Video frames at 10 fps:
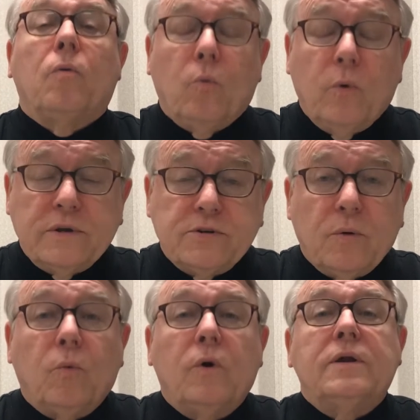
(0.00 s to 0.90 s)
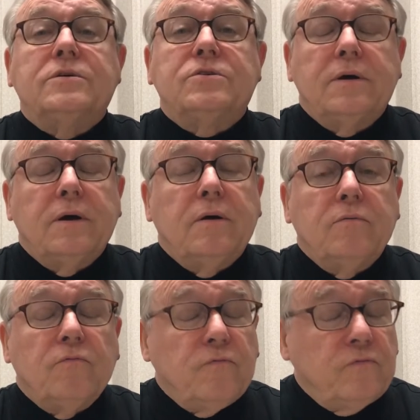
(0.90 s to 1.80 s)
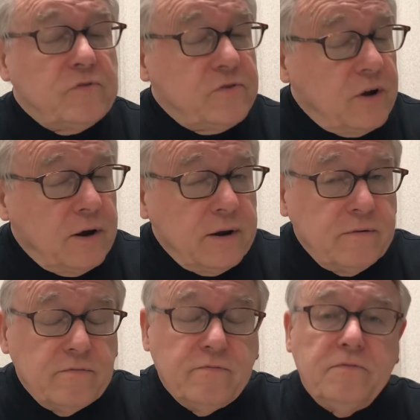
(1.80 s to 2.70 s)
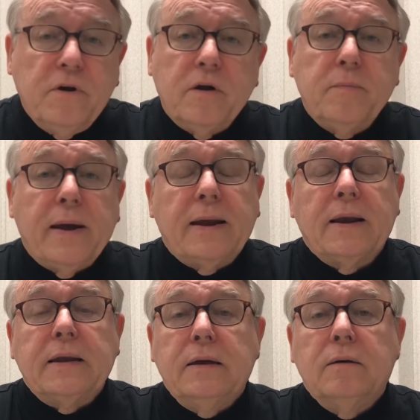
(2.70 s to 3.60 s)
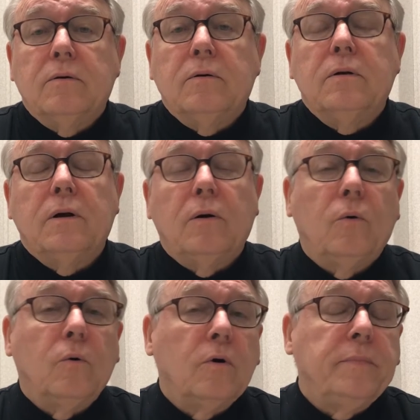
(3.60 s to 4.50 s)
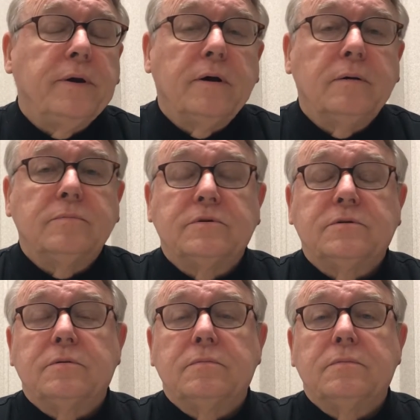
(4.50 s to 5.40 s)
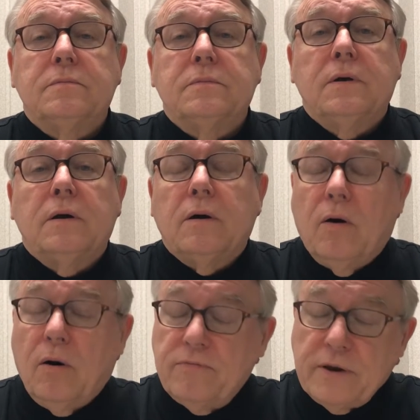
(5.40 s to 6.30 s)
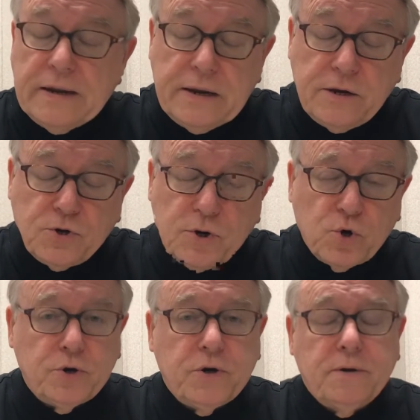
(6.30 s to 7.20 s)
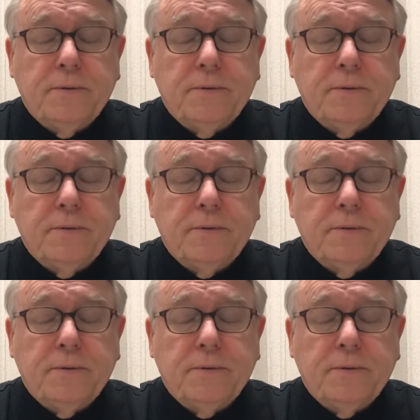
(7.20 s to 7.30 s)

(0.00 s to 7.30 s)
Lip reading: when someone is suddenly very badly ill or becomes awfully injured.